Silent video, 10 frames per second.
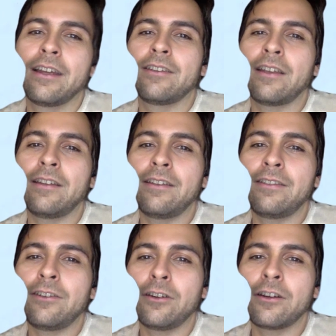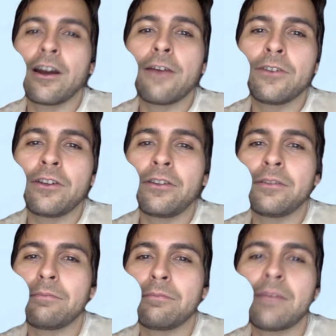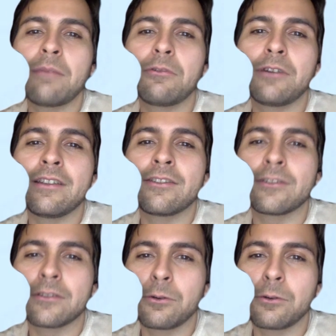Send us your Garfield memories